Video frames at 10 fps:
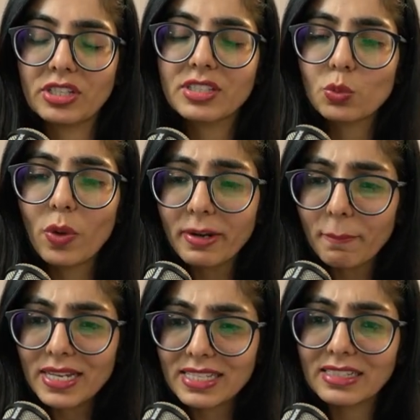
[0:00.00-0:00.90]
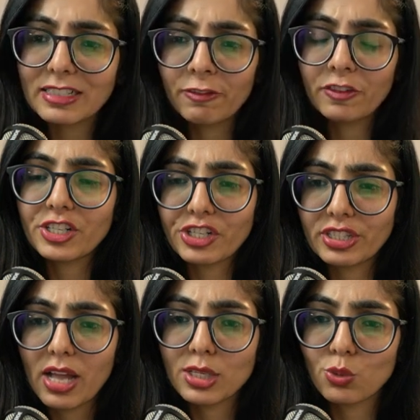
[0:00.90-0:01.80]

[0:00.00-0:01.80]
This is very basic definition, that's